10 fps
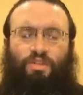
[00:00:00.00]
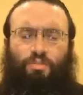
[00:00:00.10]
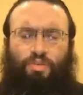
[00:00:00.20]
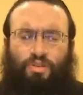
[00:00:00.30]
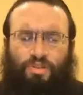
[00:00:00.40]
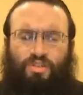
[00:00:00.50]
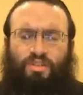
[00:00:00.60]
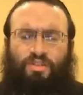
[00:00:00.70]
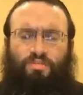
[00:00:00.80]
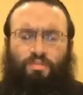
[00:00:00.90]
because a
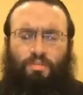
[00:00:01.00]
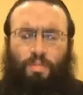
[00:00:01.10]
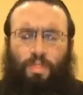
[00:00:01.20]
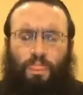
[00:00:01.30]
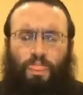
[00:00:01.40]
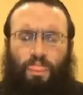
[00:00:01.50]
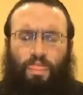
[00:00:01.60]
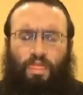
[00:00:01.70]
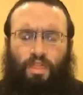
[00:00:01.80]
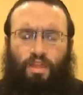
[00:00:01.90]
person,
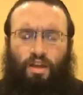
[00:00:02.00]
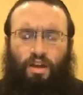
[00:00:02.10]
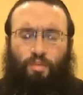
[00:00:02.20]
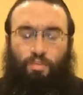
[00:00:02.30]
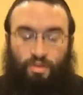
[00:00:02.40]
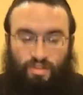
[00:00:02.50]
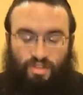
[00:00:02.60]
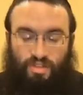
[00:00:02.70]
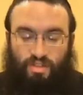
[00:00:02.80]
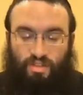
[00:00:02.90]
a
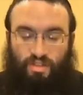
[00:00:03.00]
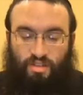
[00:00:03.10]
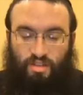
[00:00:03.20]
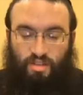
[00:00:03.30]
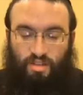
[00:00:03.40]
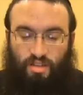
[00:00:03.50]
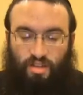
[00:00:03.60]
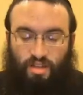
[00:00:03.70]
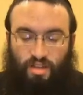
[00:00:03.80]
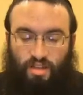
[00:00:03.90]
person
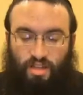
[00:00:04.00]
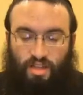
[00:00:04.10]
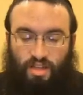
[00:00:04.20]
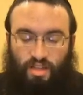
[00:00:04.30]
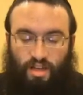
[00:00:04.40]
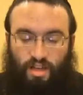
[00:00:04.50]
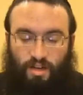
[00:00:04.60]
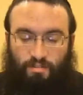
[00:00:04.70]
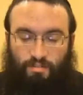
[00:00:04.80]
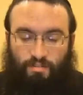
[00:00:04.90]

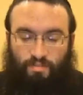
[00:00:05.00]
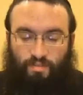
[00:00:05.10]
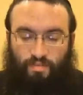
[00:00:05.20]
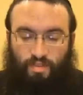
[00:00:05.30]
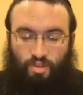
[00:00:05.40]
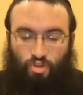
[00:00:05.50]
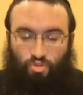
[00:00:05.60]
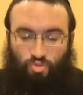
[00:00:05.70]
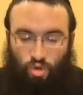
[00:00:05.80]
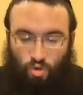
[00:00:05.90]
um,
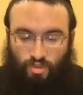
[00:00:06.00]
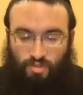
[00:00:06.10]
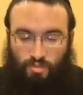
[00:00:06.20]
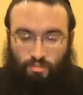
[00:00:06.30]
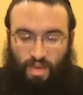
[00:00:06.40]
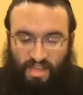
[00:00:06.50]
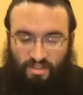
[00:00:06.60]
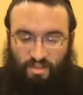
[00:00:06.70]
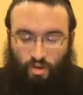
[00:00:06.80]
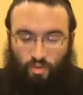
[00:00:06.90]
grows
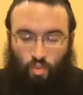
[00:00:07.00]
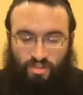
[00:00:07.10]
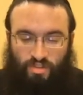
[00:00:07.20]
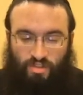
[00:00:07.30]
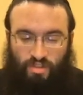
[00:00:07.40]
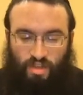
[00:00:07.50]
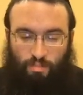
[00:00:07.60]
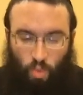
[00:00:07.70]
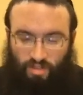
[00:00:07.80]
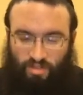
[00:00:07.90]
based on what's
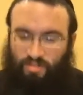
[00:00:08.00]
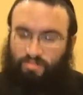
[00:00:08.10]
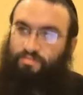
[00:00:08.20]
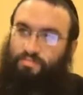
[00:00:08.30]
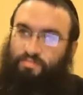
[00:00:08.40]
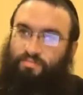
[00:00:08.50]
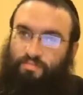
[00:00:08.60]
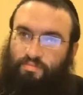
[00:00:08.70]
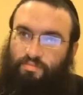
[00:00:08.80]
important to him.